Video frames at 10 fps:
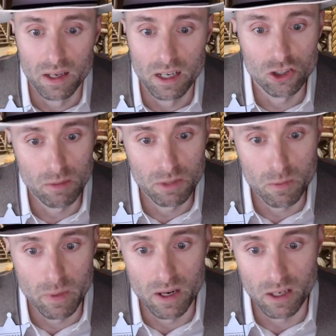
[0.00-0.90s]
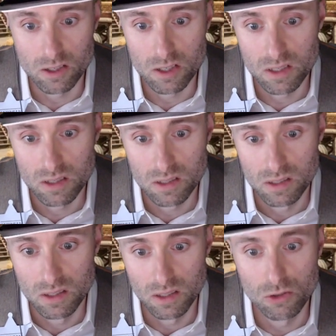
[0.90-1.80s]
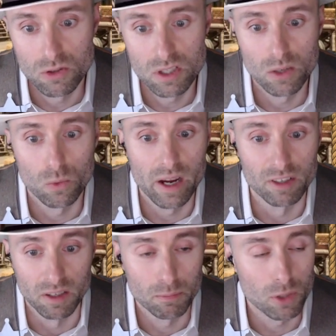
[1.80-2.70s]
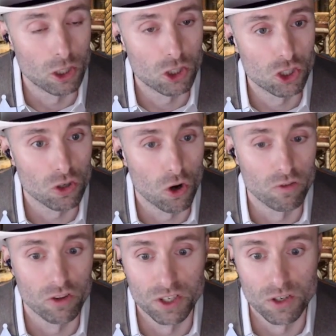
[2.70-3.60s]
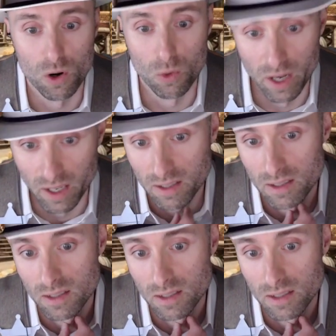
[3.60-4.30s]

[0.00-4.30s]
As you come to the barracks, you see a raven perched over the doorway.